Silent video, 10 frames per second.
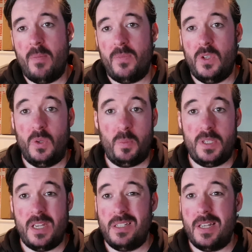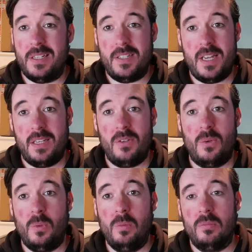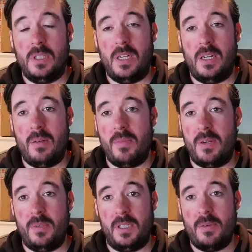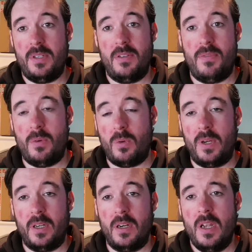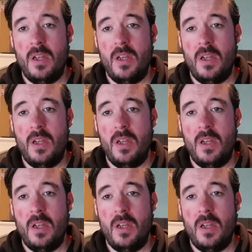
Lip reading: You could potentially add a second hole, and it would allow it to fill quicker.